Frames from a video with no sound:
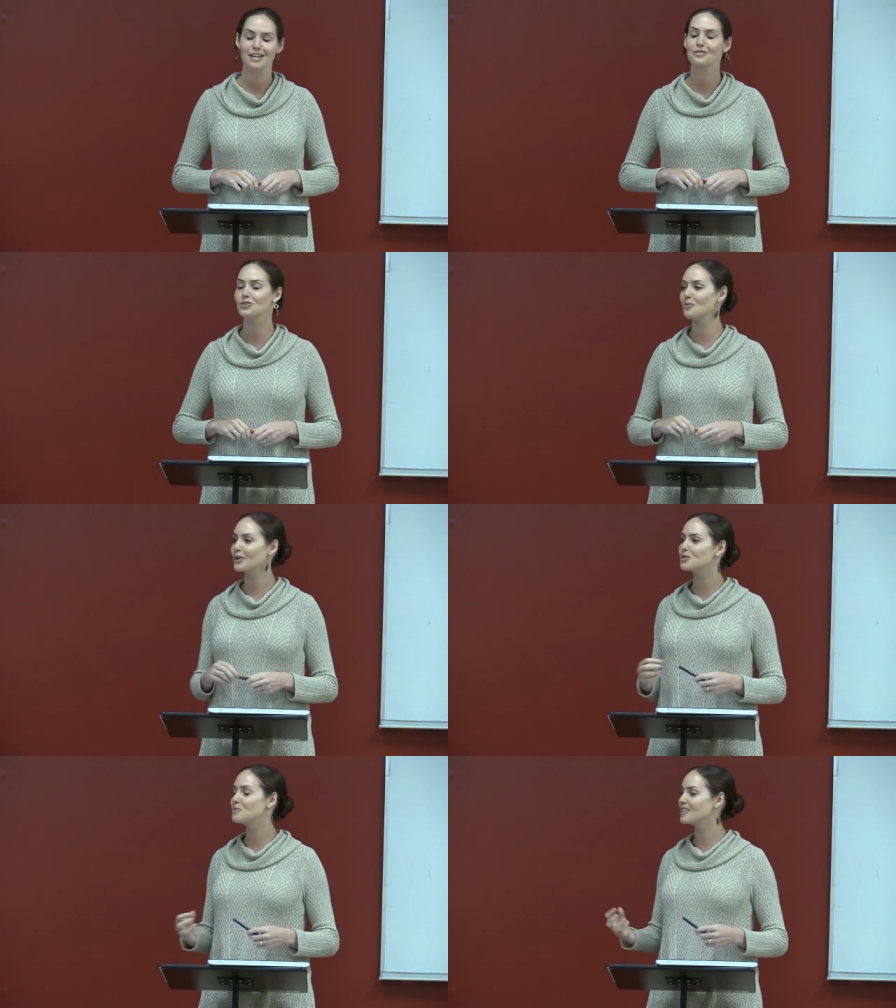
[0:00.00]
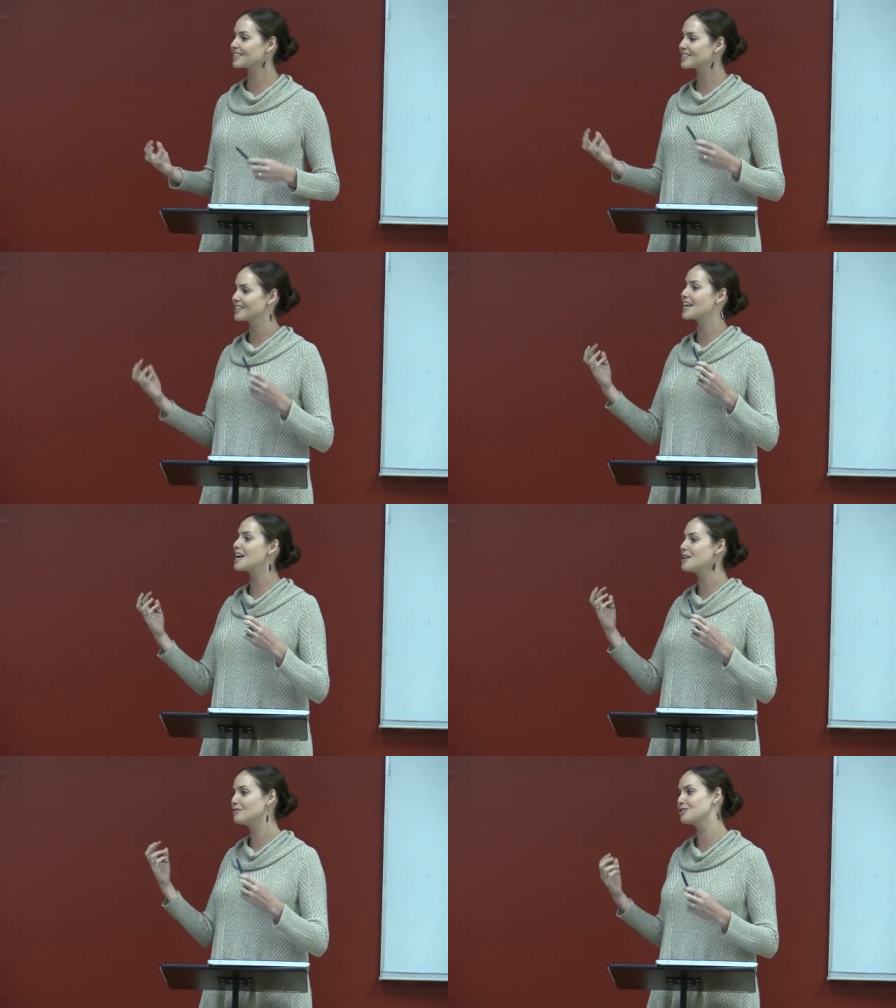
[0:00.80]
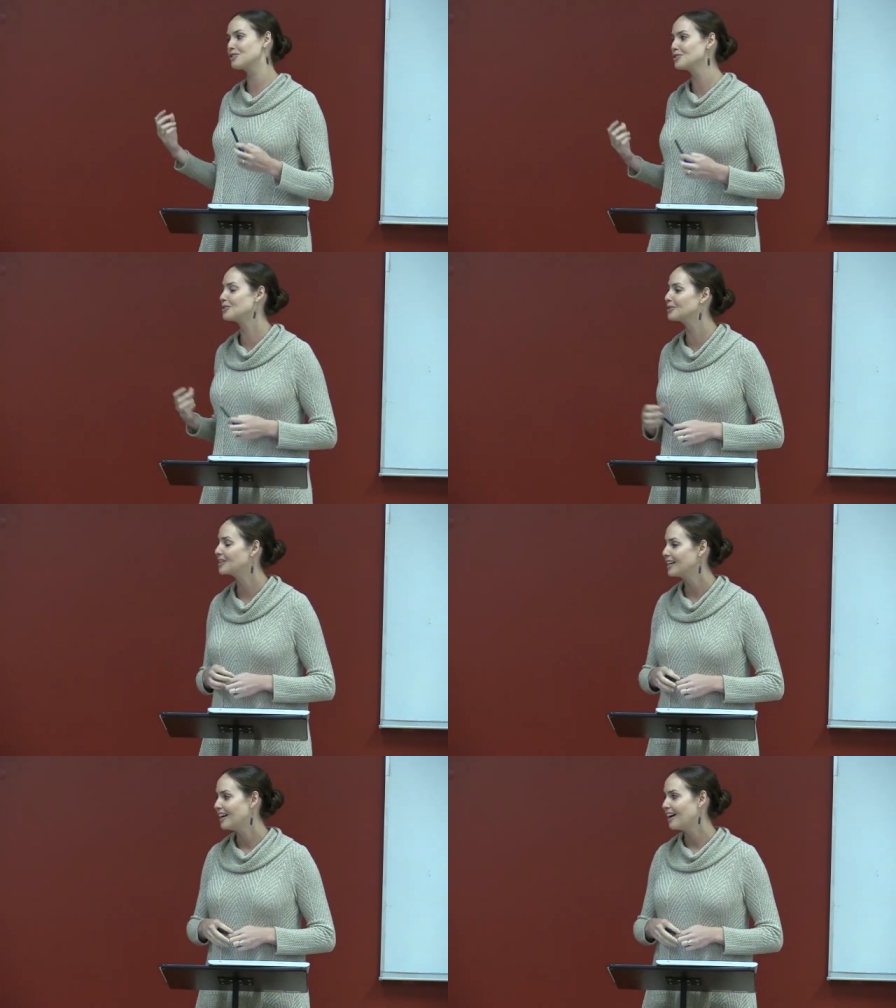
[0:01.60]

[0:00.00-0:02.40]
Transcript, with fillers: If you don't want to be a slave to